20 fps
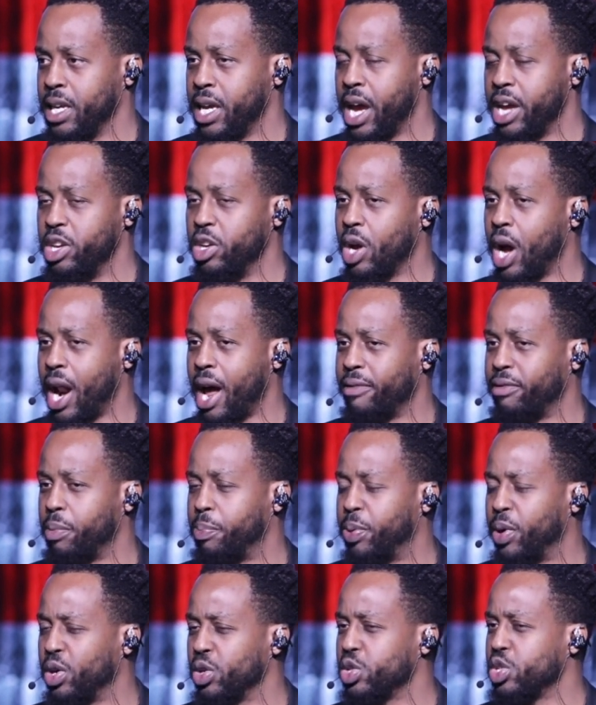Yeah, you got to have a
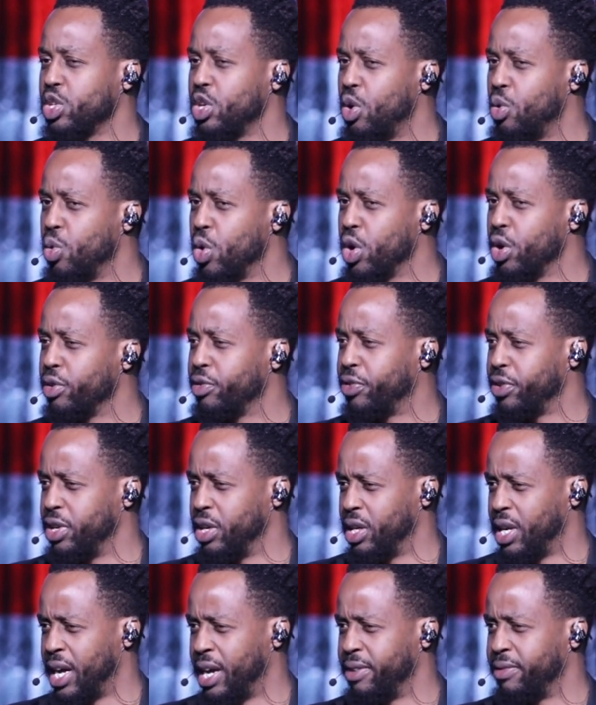personal word for
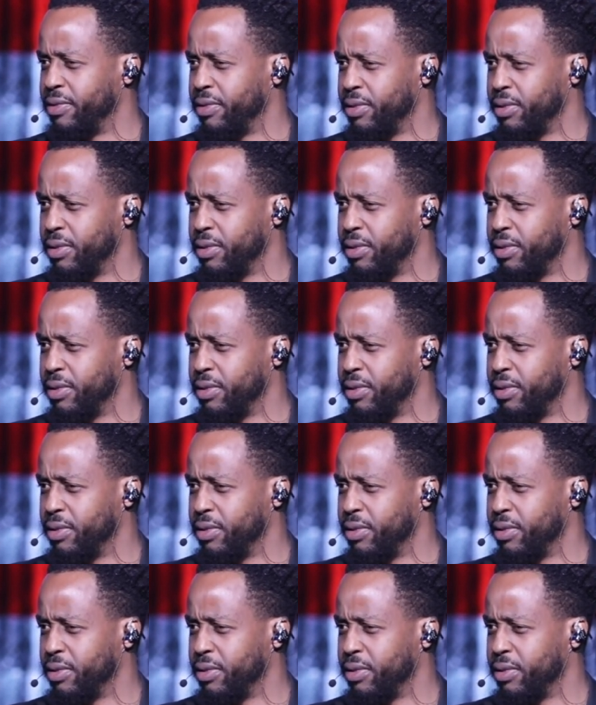your life.